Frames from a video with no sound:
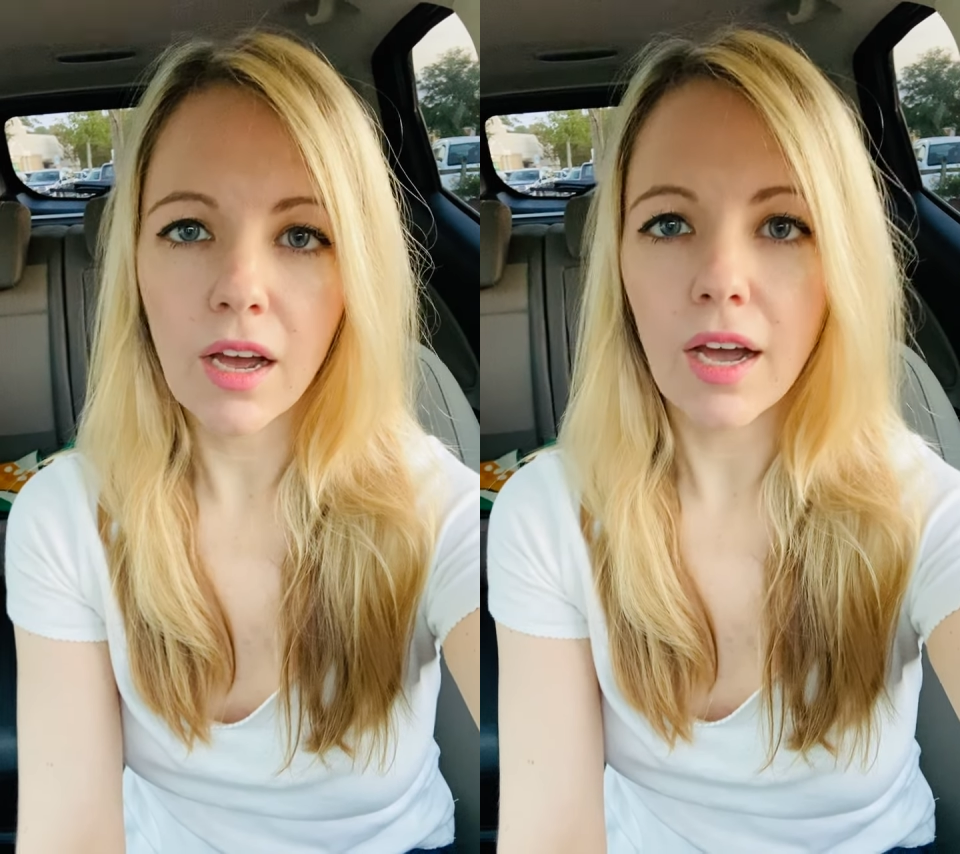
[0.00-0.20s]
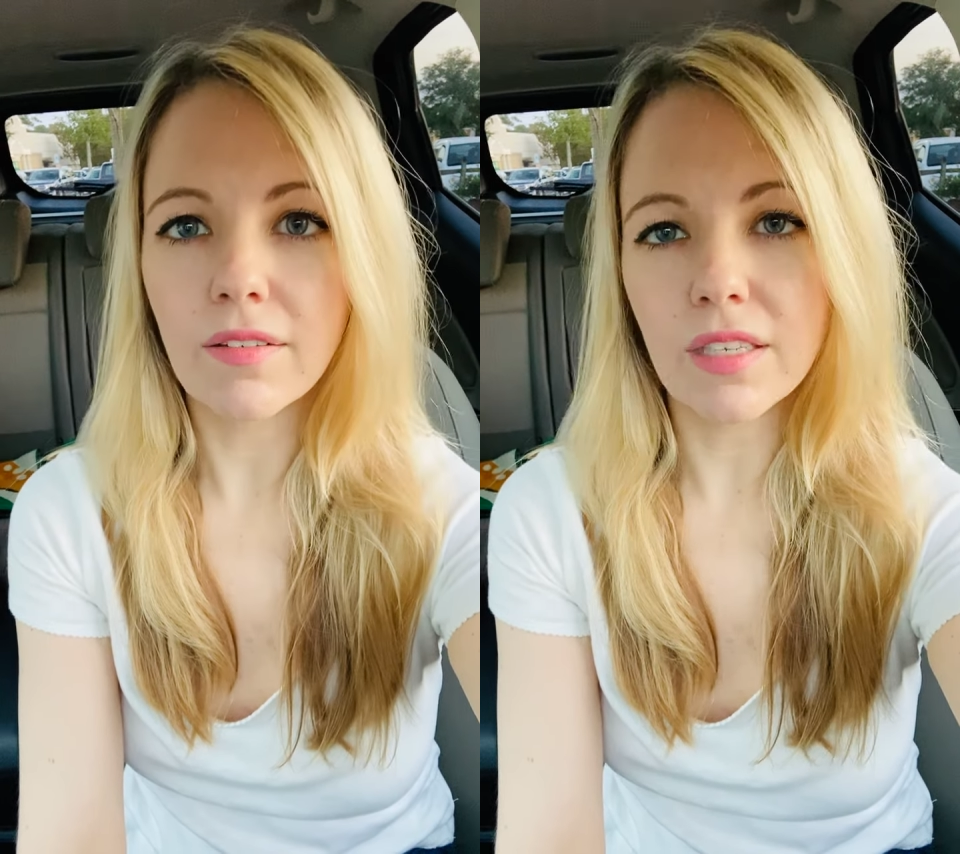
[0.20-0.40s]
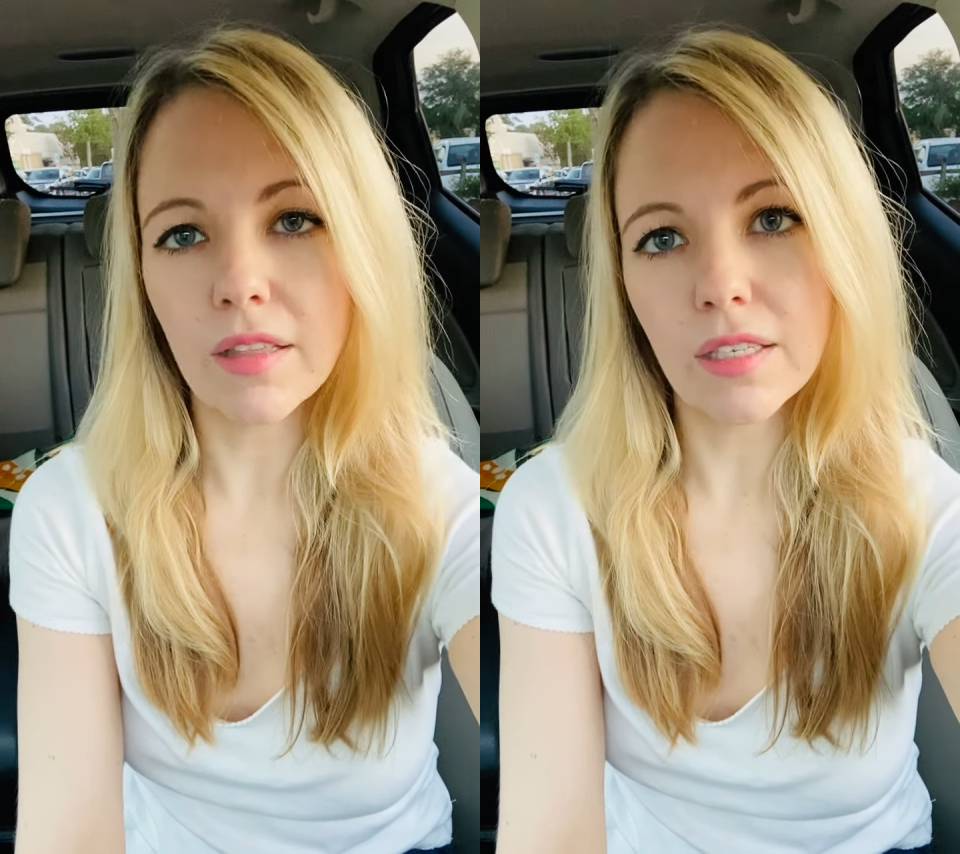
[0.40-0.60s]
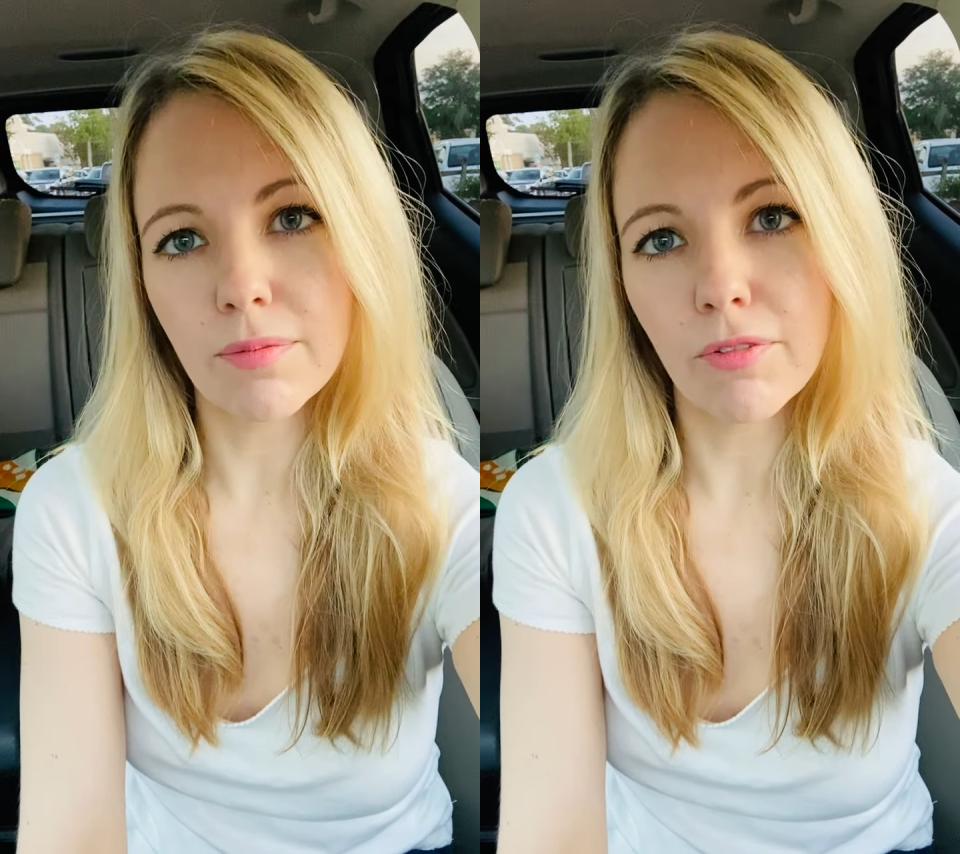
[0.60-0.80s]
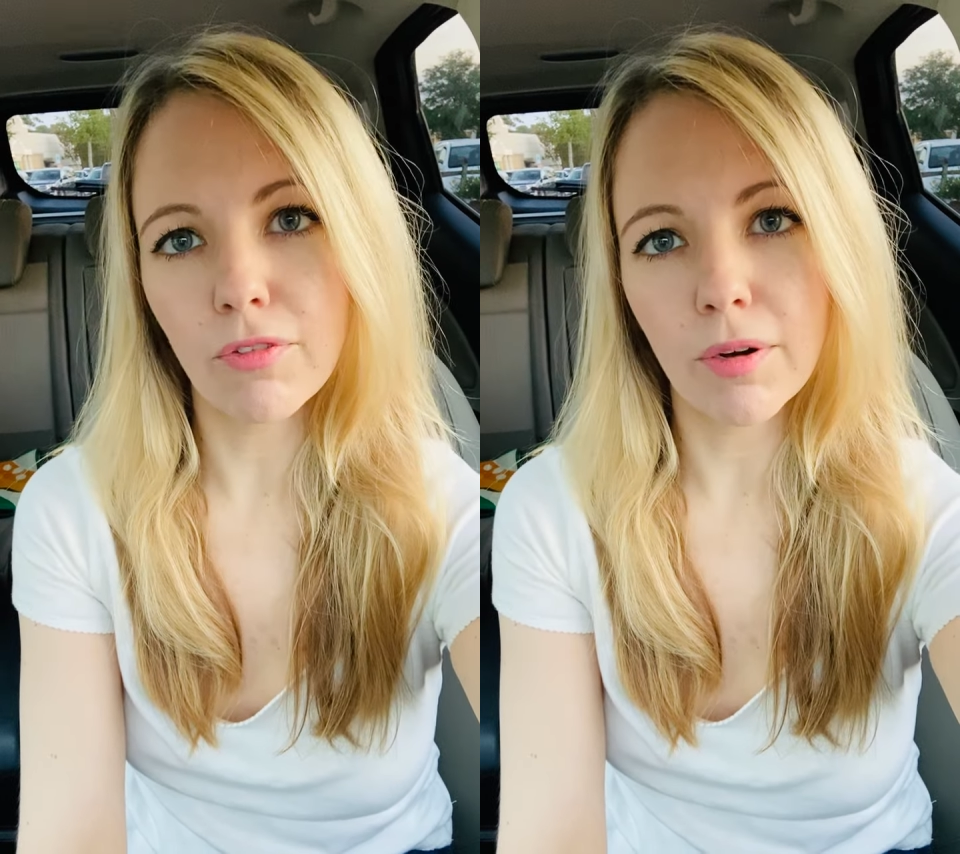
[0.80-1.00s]
I've said this
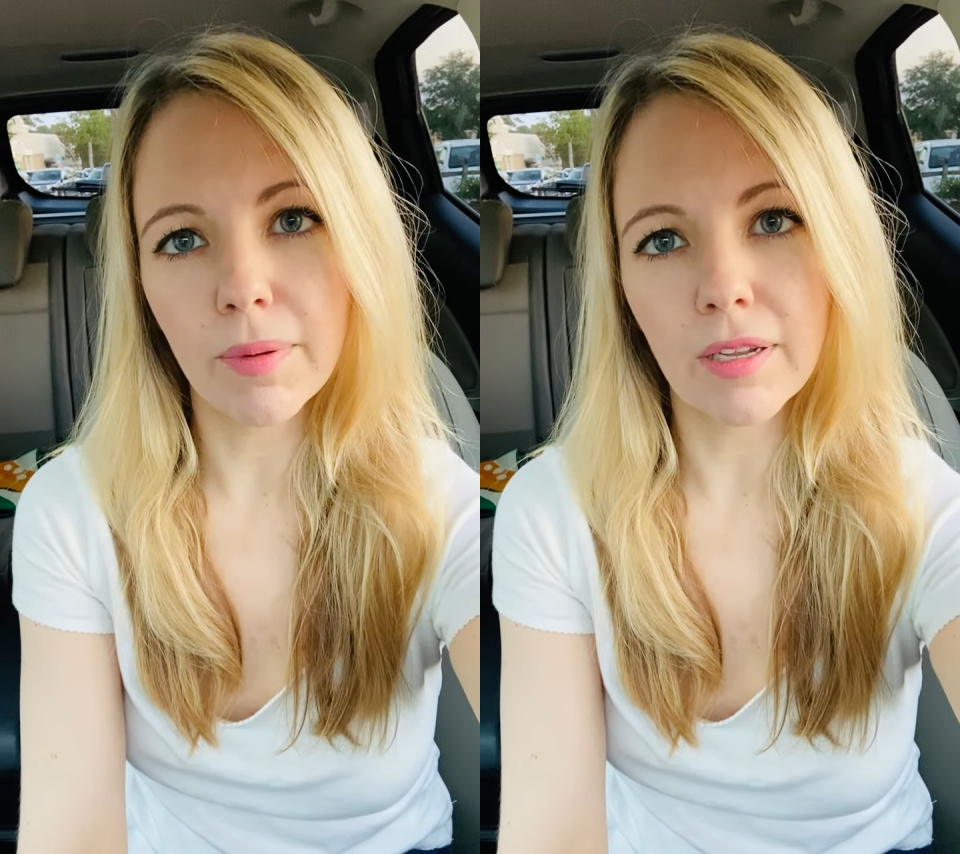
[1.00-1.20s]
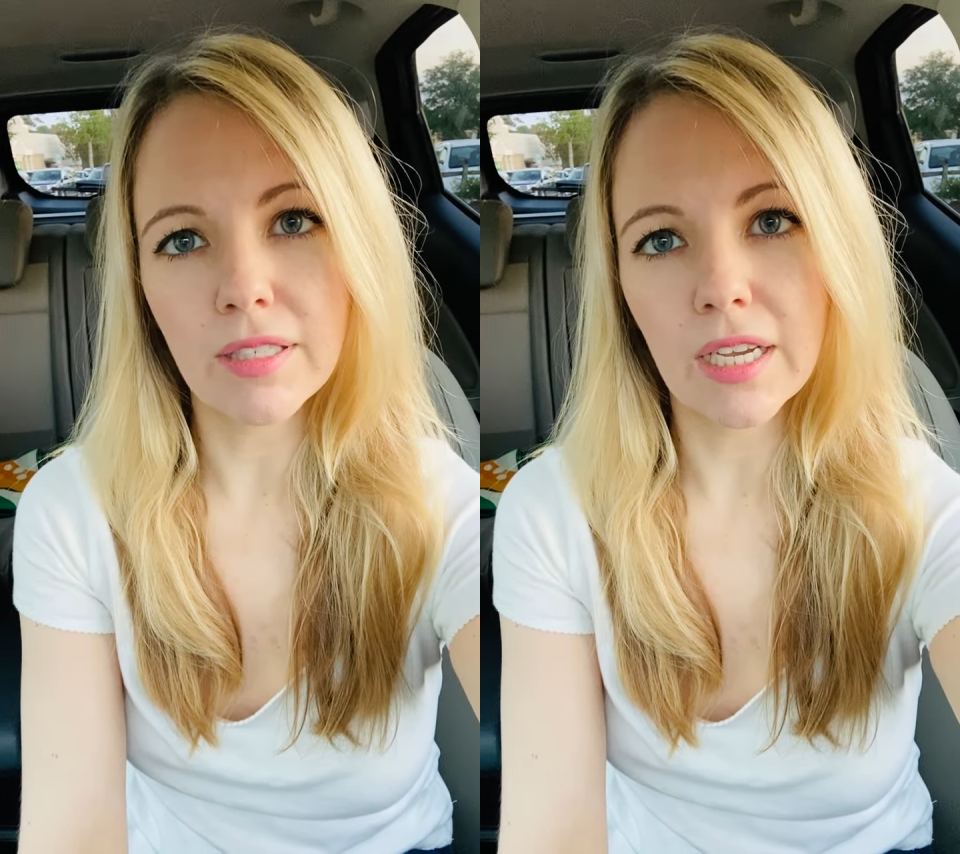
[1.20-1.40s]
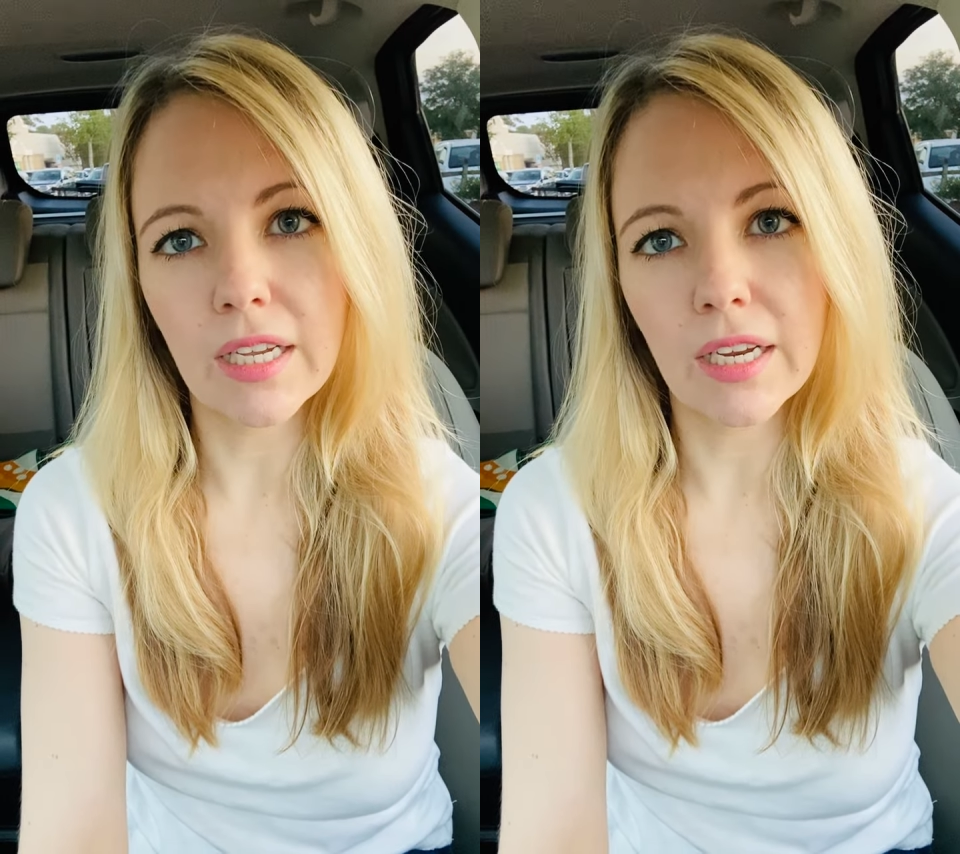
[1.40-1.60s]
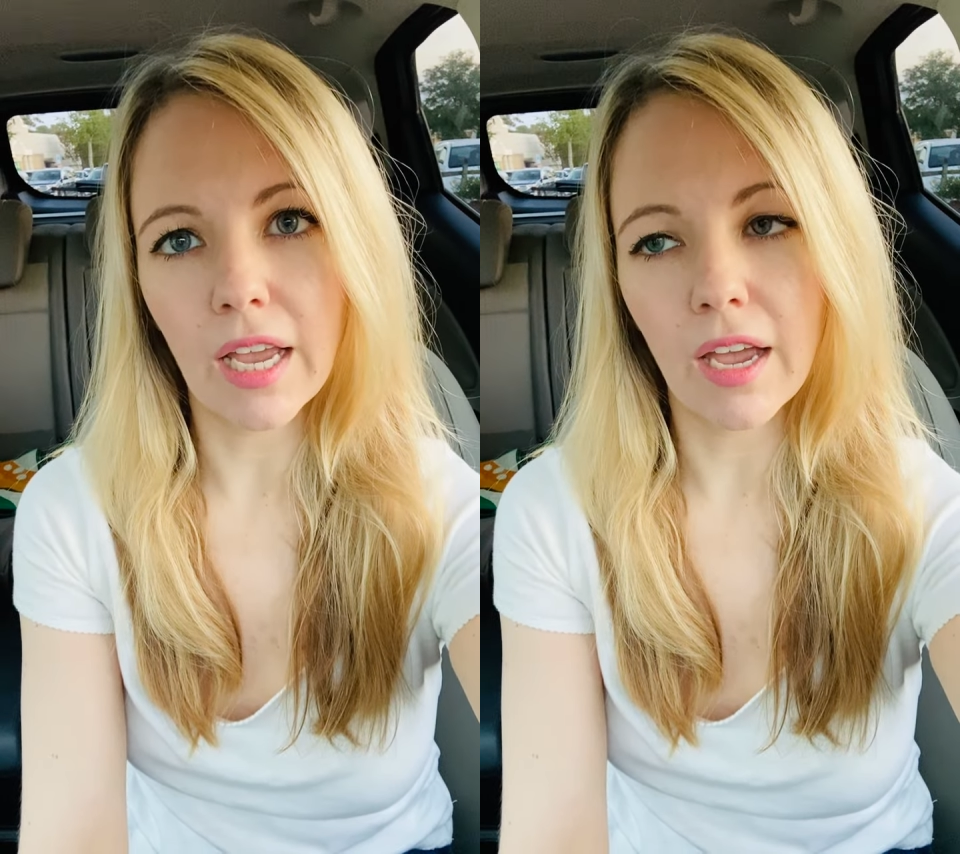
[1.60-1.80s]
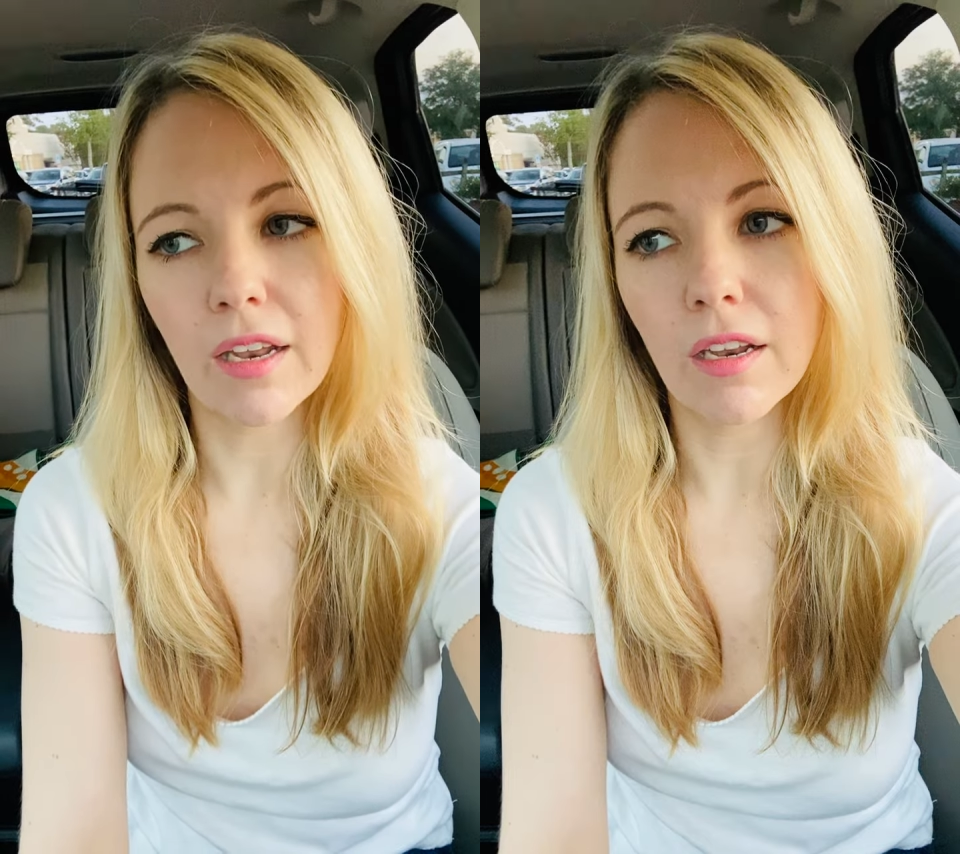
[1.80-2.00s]
before, but I'll say it
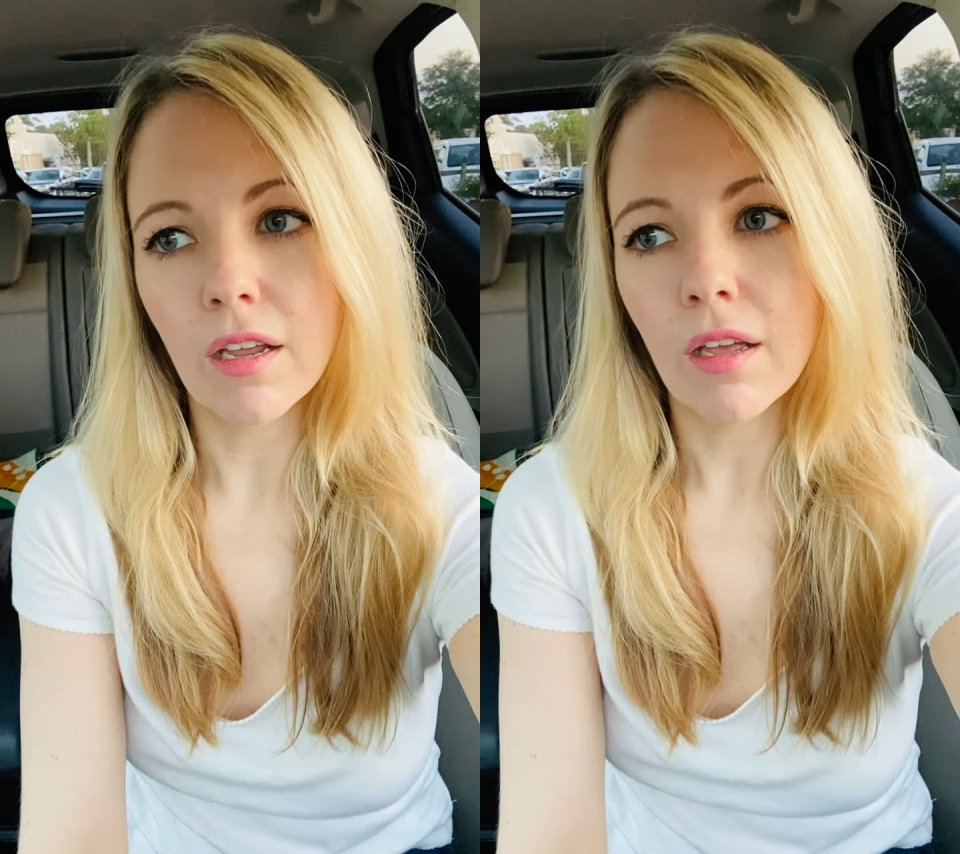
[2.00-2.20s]
again,